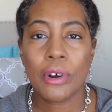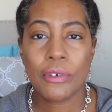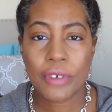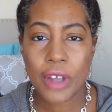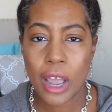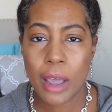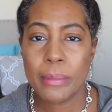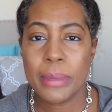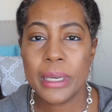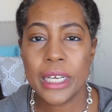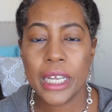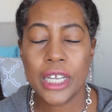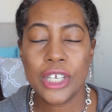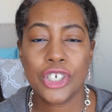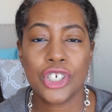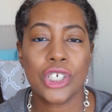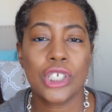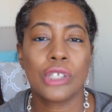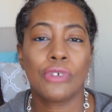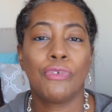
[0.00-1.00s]
of
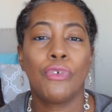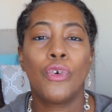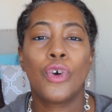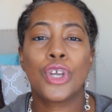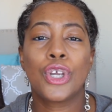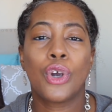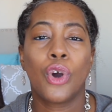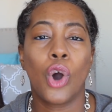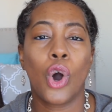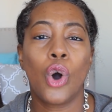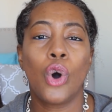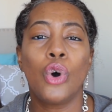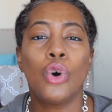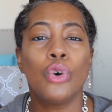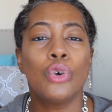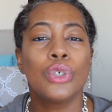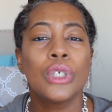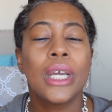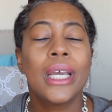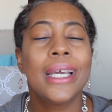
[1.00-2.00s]
combinations for your
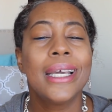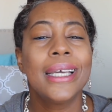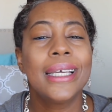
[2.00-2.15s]
own